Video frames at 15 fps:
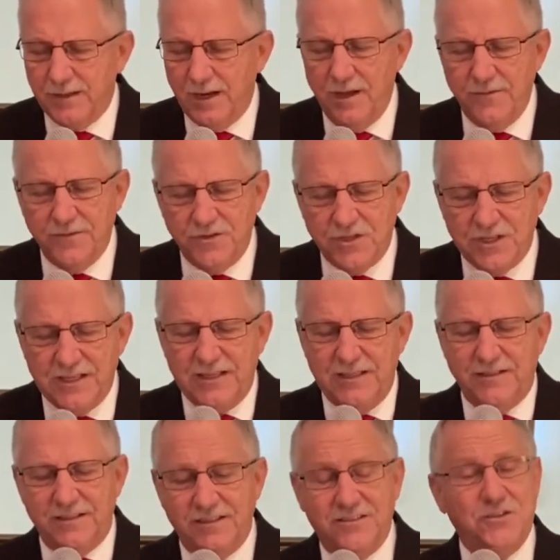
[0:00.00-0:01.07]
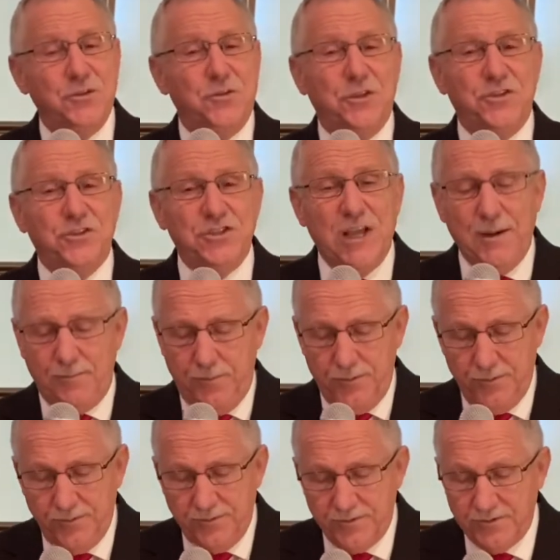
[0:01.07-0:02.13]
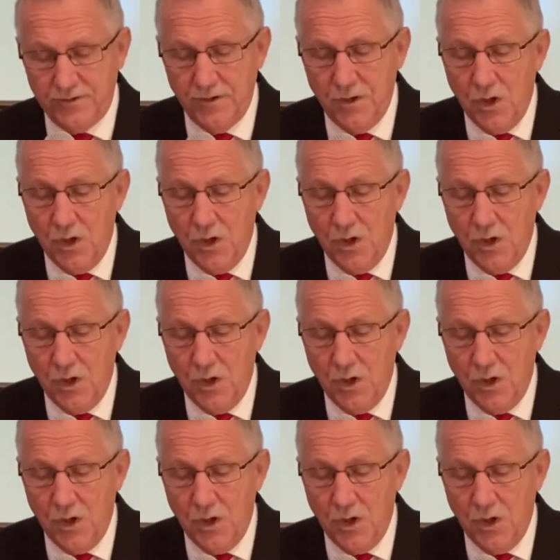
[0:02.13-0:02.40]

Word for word: of Jesus to the shepherds,